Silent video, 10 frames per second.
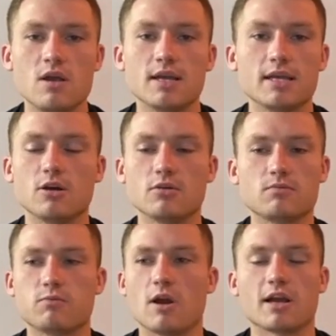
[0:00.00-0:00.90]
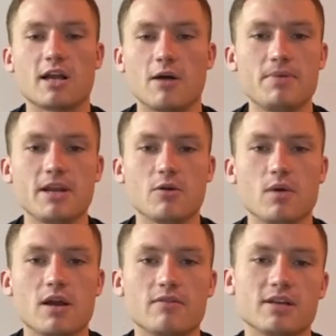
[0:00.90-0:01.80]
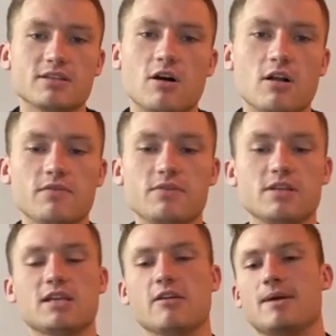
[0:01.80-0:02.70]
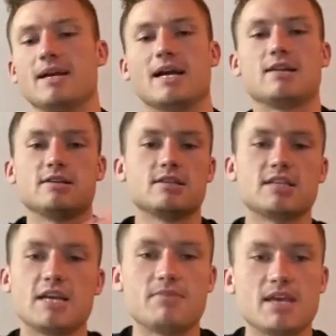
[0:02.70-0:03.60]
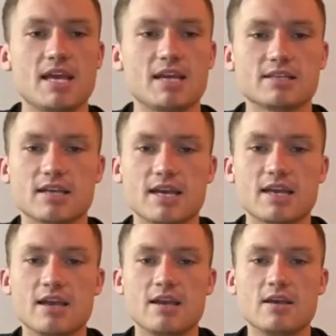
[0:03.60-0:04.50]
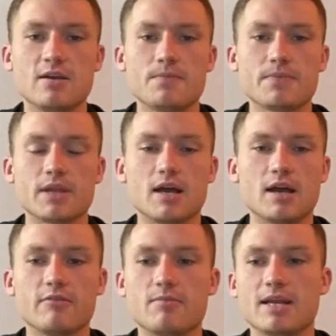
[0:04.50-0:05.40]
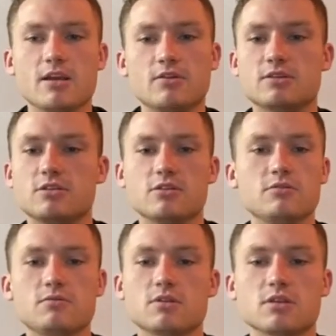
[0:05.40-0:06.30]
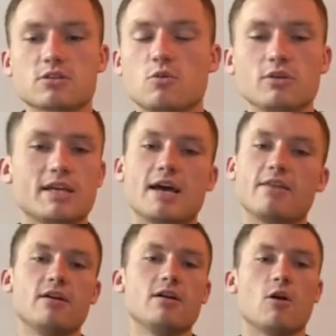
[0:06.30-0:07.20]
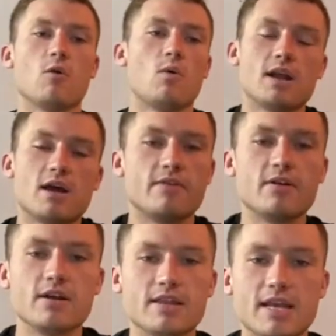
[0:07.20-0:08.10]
go, run a company or whatever. It's all just, everybody kind of does the same thing. It's like, everybody goes to the school together or whatever, and they